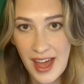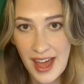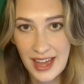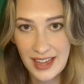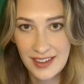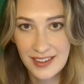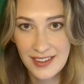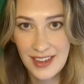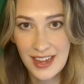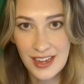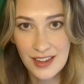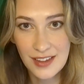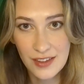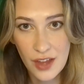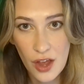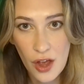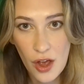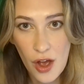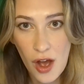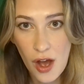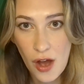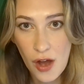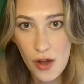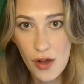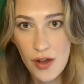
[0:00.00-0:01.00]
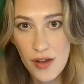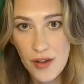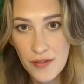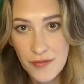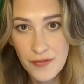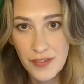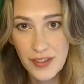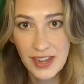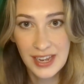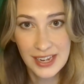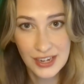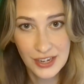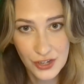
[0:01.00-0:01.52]
essays, her Our
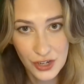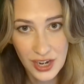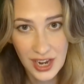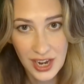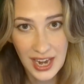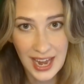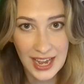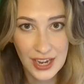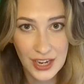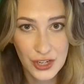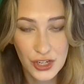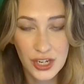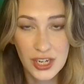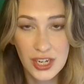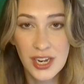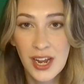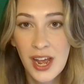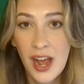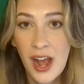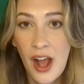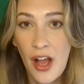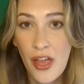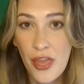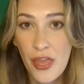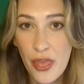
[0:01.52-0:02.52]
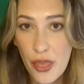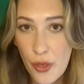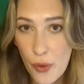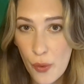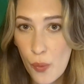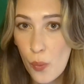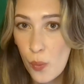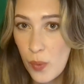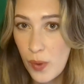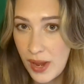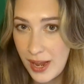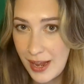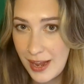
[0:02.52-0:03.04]
Village collection,
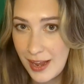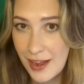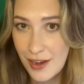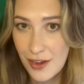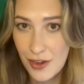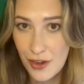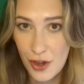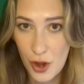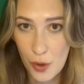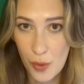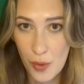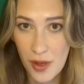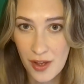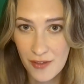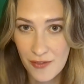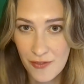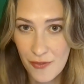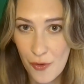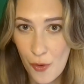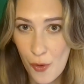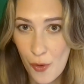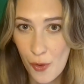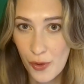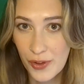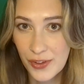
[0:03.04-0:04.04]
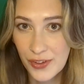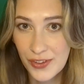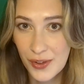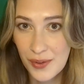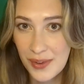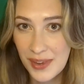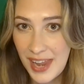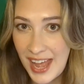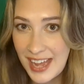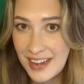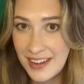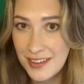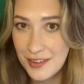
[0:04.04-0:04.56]
that we know her for. So
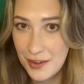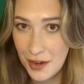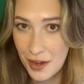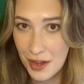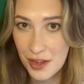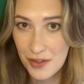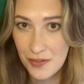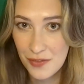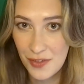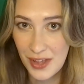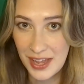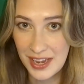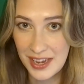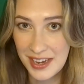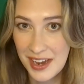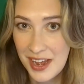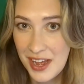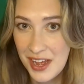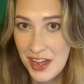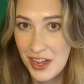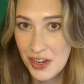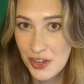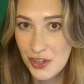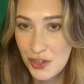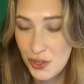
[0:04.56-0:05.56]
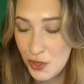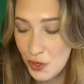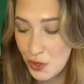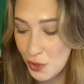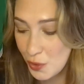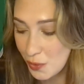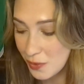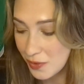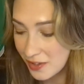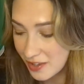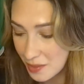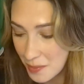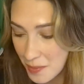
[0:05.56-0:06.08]
let's dive in
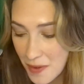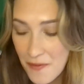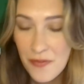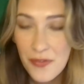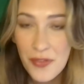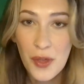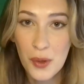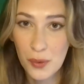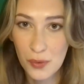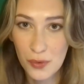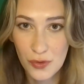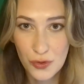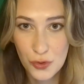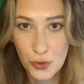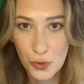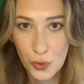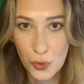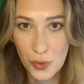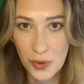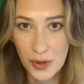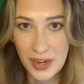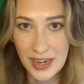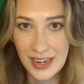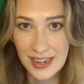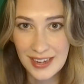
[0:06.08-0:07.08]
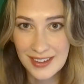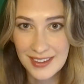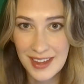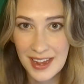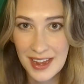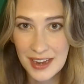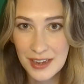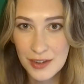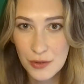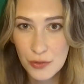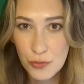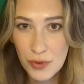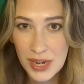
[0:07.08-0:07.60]
to some of those stories
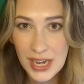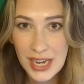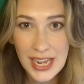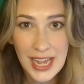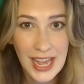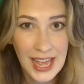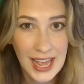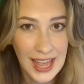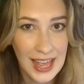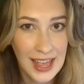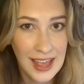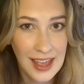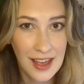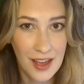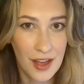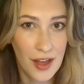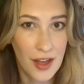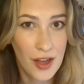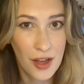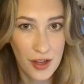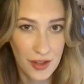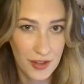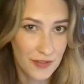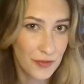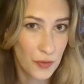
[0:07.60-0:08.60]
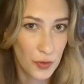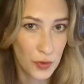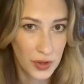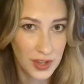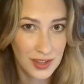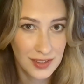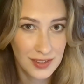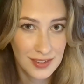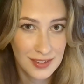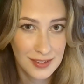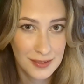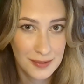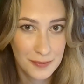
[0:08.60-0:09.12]
and to really hear her
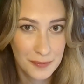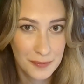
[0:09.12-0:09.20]
voice.